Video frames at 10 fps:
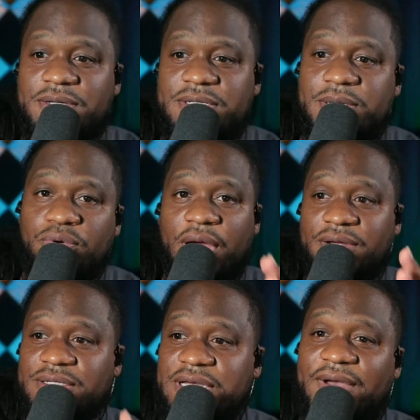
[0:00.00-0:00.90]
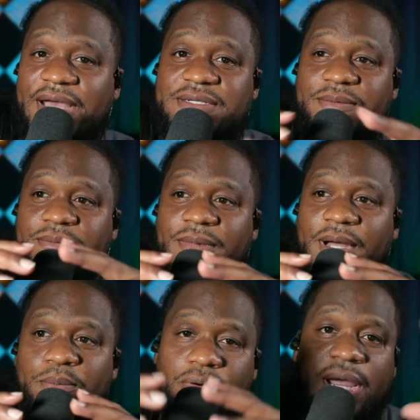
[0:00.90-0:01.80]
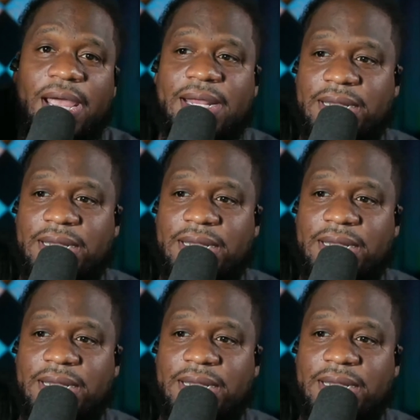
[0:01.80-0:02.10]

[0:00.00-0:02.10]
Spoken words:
should brand yourself as a brand,